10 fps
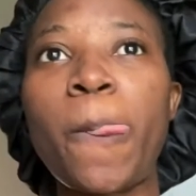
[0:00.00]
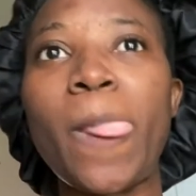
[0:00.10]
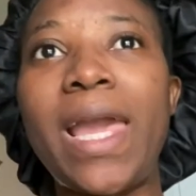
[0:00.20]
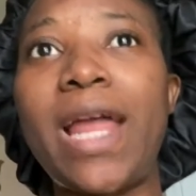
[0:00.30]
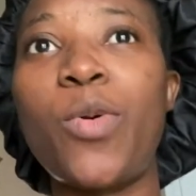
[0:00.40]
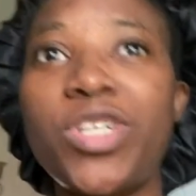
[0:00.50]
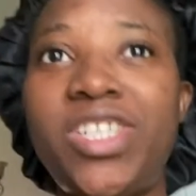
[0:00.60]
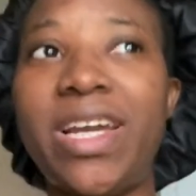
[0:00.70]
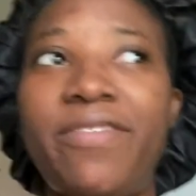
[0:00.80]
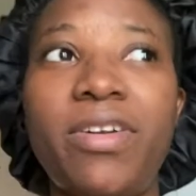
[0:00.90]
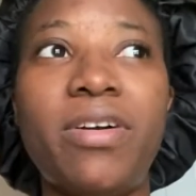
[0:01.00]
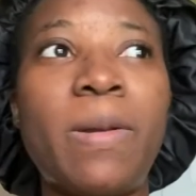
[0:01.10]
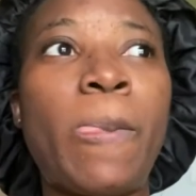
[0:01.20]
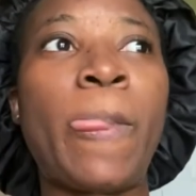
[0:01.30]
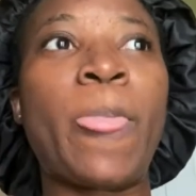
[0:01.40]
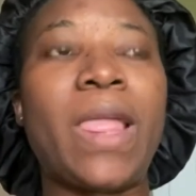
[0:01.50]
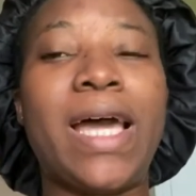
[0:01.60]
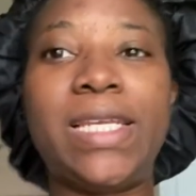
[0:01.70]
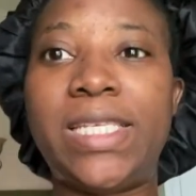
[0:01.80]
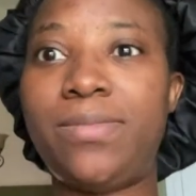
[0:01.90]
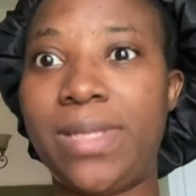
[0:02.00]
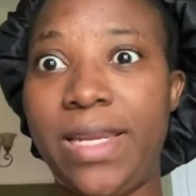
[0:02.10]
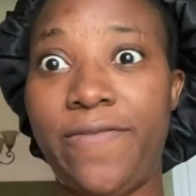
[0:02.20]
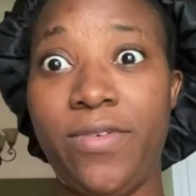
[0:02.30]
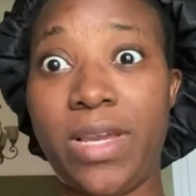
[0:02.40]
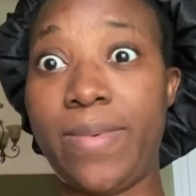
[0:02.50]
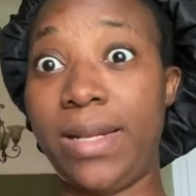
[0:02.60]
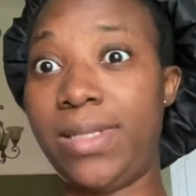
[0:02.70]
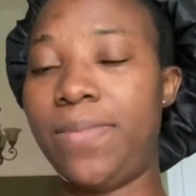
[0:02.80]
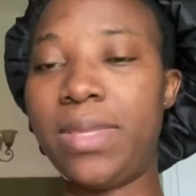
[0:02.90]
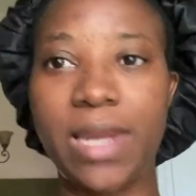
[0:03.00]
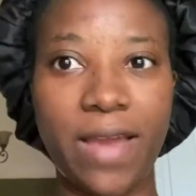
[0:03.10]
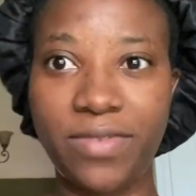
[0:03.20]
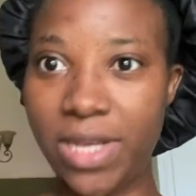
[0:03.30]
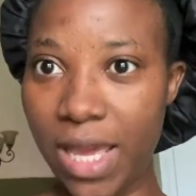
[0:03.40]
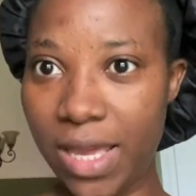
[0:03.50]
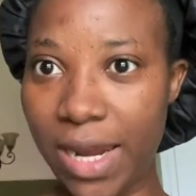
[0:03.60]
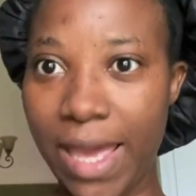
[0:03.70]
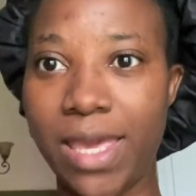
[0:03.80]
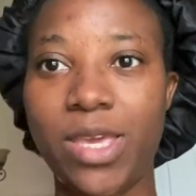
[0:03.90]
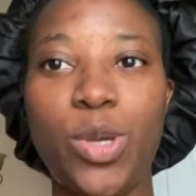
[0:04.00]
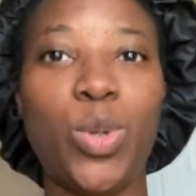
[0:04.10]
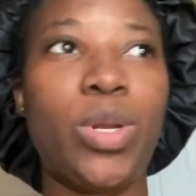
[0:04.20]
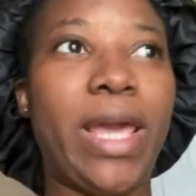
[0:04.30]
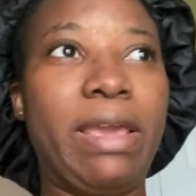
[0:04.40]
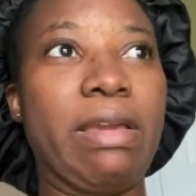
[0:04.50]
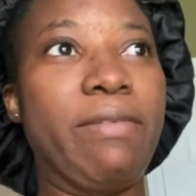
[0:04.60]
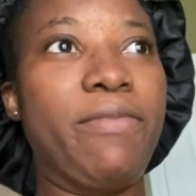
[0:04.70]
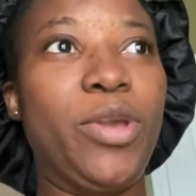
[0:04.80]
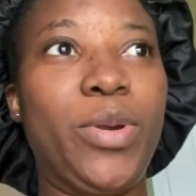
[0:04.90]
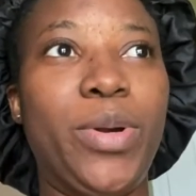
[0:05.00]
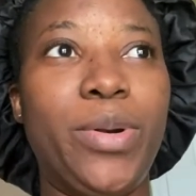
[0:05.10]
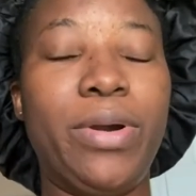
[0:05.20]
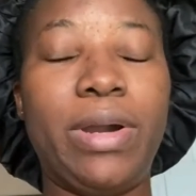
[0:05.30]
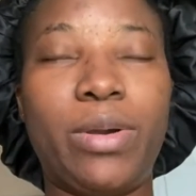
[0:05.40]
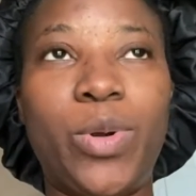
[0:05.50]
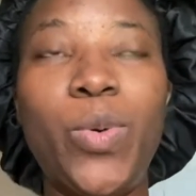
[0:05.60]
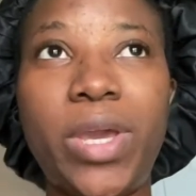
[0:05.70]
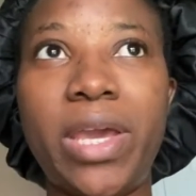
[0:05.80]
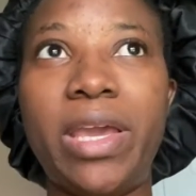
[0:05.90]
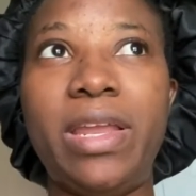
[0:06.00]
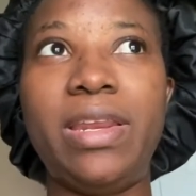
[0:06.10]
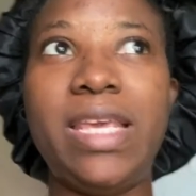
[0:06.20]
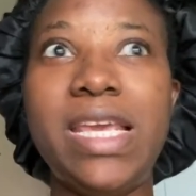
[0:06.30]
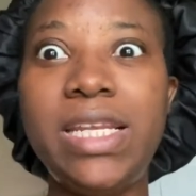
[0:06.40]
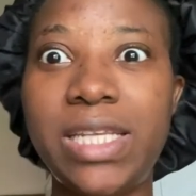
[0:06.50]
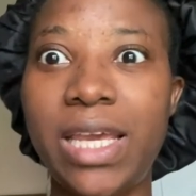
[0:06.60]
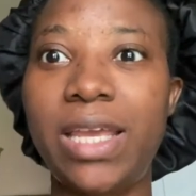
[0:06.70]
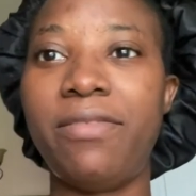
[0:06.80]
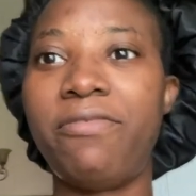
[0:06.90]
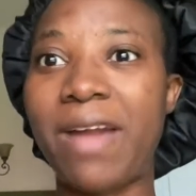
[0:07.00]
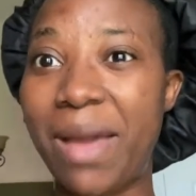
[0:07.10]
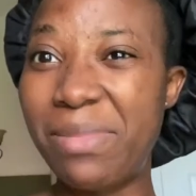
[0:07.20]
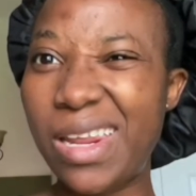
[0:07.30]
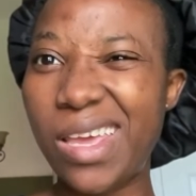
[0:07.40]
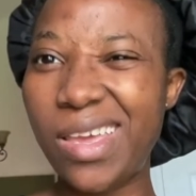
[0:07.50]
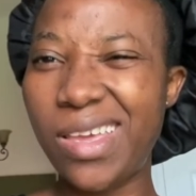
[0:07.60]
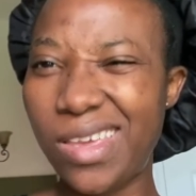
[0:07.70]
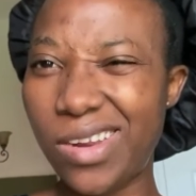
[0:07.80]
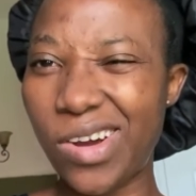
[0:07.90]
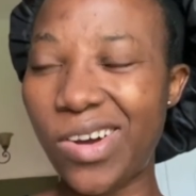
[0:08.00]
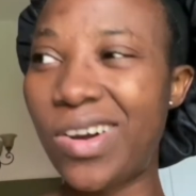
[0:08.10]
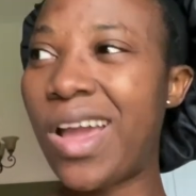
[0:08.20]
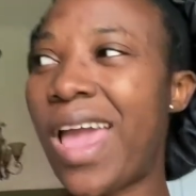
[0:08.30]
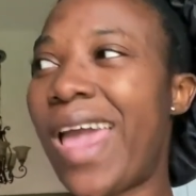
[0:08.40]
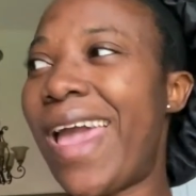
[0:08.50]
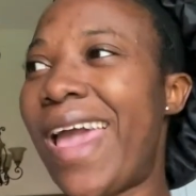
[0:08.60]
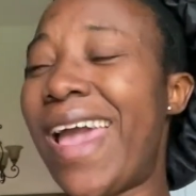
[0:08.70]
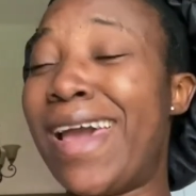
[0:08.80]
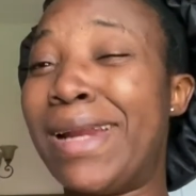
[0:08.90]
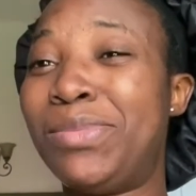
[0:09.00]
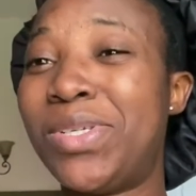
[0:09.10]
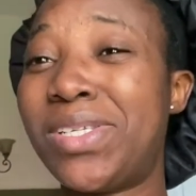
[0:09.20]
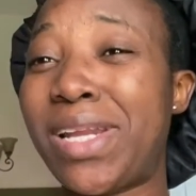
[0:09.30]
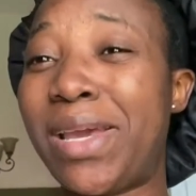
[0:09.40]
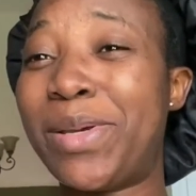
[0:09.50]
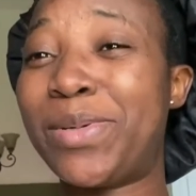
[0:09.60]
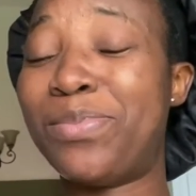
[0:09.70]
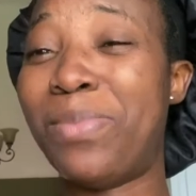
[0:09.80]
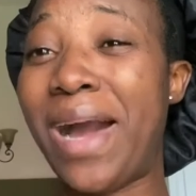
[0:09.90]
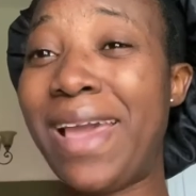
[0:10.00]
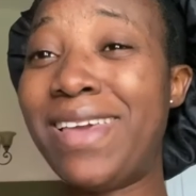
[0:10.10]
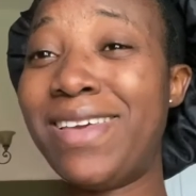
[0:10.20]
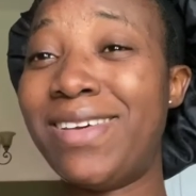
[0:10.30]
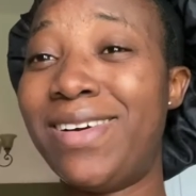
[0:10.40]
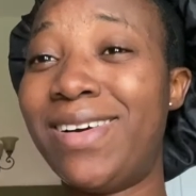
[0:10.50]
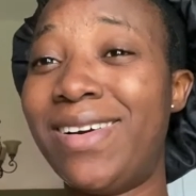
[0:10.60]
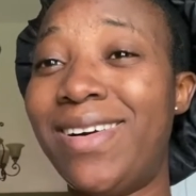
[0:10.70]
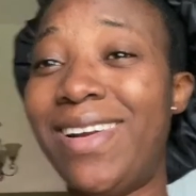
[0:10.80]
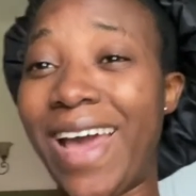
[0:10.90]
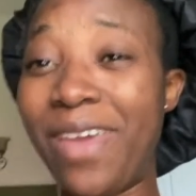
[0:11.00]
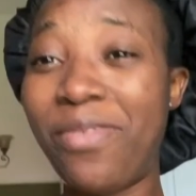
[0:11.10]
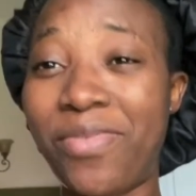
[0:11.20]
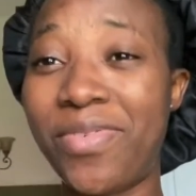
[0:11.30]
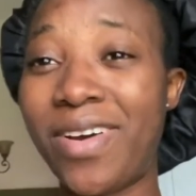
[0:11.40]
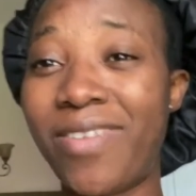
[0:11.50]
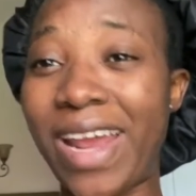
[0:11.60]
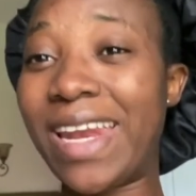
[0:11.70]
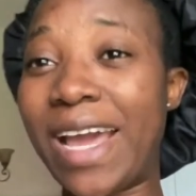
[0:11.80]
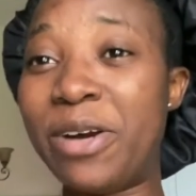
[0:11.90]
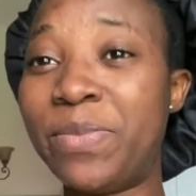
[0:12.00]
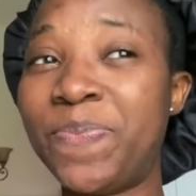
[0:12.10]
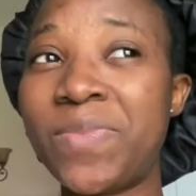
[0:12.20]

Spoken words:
and I watch their vlog, and it seems like they vlog about the same thing every day. Like, you know, like, you're cooking, eating, family, you know? And I'm just like, my life right now,